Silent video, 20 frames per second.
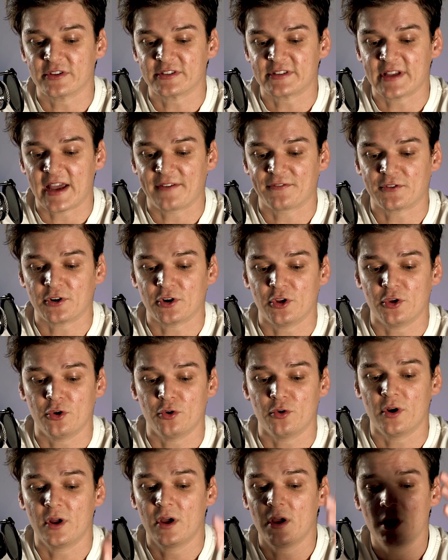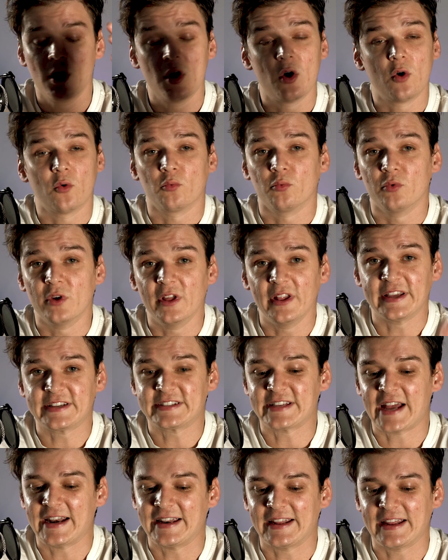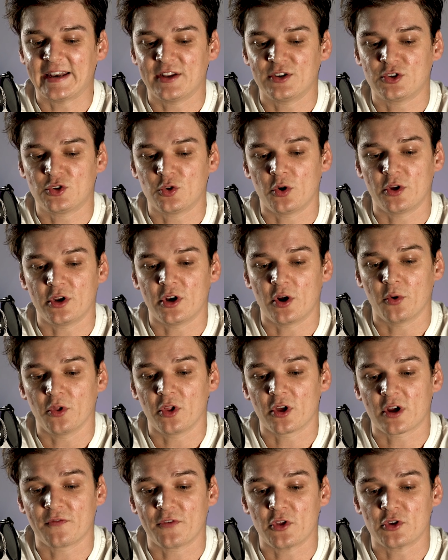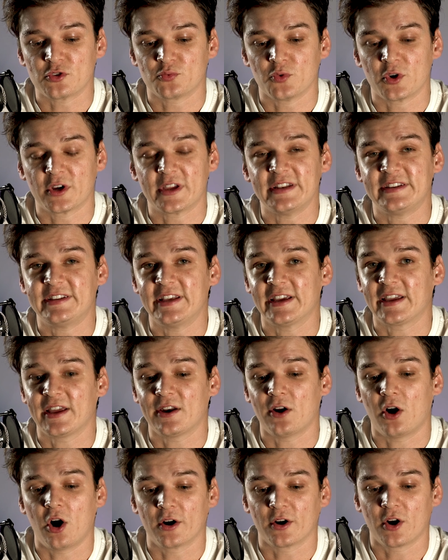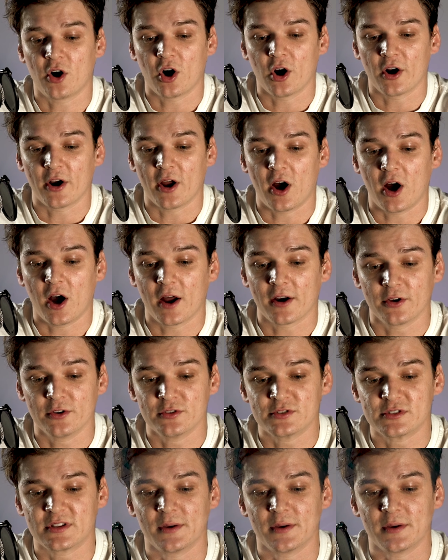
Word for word: this afternoon. Really excited to get into it. You know, we're looking for those rookie ticket on-card autos,